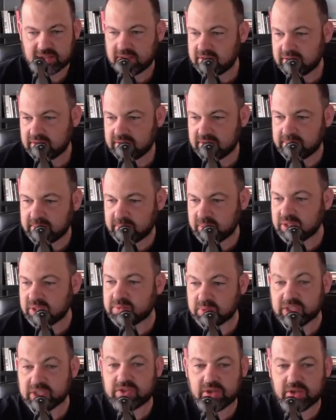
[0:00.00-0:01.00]
is crazy.
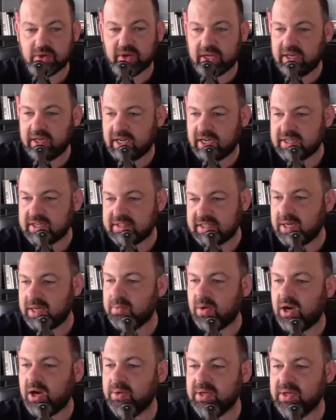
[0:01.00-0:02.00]
We do it and
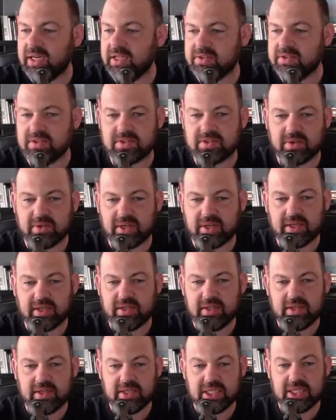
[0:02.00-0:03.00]
understand why we need to
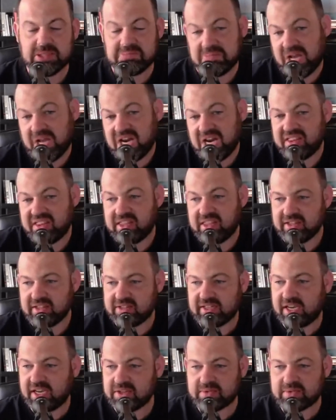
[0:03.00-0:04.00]
do it.
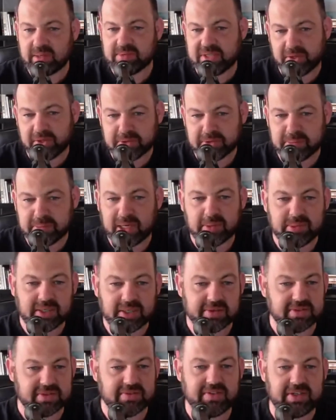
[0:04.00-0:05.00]
I don't think a sales rep
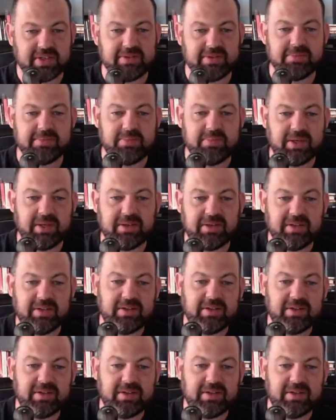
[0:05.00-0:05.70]
sells because of it.